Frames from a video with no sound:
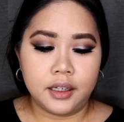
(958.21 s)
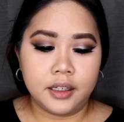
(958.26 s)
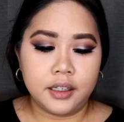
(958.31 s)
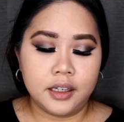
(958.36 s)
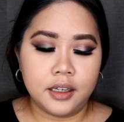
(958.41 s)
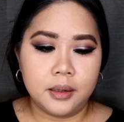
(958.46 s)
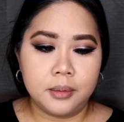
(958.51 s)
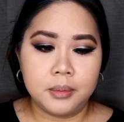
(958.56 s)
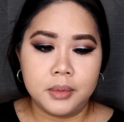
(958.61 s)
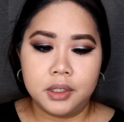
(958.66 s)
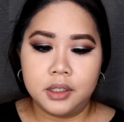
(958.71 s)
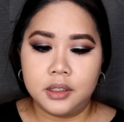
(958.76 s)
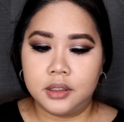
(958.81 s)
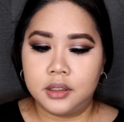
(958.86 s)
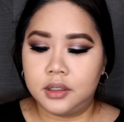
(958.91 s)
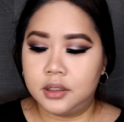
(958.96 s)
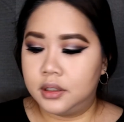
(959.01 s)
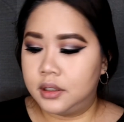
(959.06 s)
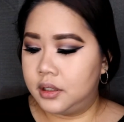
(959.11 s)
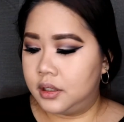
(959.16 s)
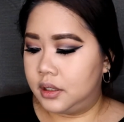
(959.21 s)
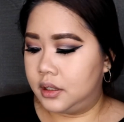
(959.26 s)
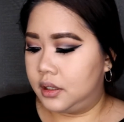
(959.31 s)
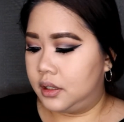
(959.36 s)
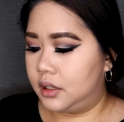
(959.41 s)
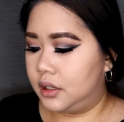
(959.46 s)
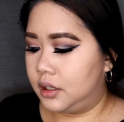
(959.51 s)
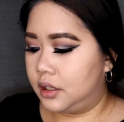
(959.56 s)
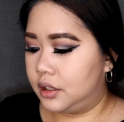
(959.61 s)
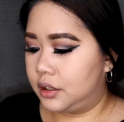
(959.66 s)
am
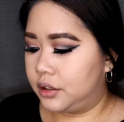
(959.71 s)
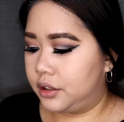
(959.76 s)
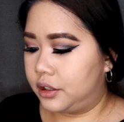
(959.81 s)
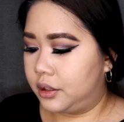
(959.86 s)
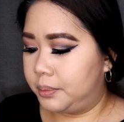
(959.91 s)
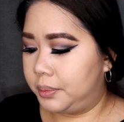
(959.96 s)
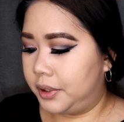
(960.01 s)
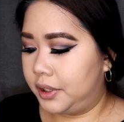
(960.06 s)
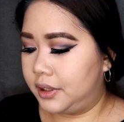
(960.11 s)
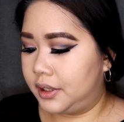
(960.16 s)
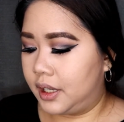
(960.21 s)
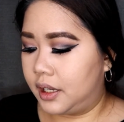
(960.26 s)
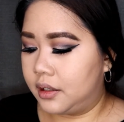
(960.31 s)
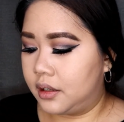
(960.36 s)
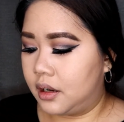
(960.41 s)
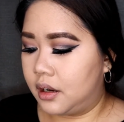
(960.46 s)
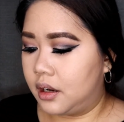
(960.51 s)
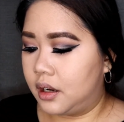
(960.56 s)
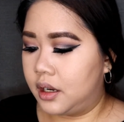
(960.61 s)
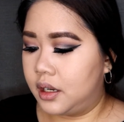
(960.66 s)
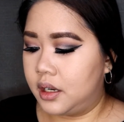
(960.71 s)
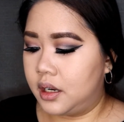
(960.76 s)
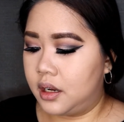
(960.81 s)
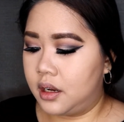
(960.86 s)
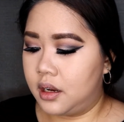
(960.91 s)
going to put that on